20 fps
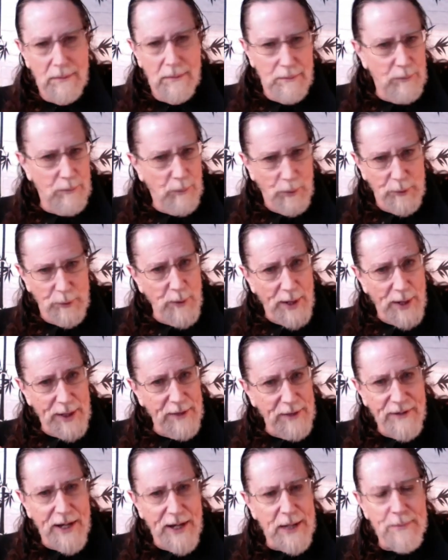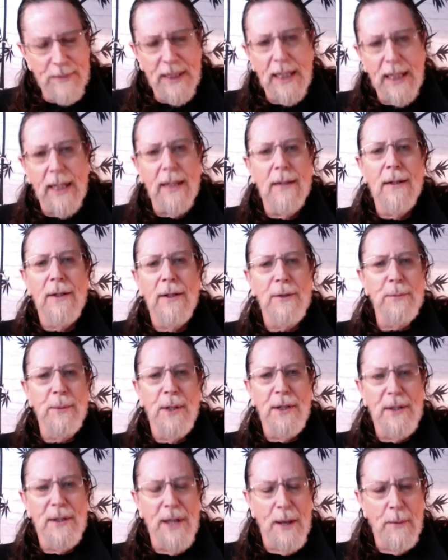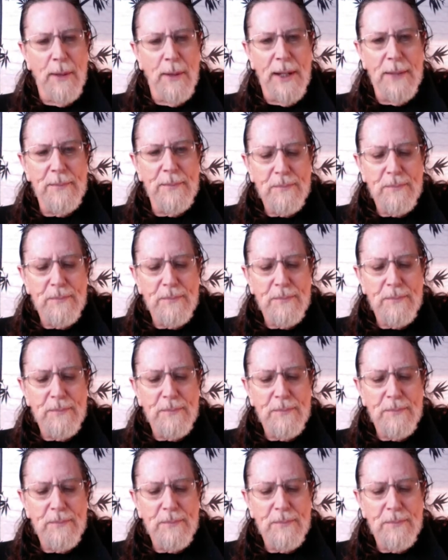We're trying to find meaning, let's put it that way.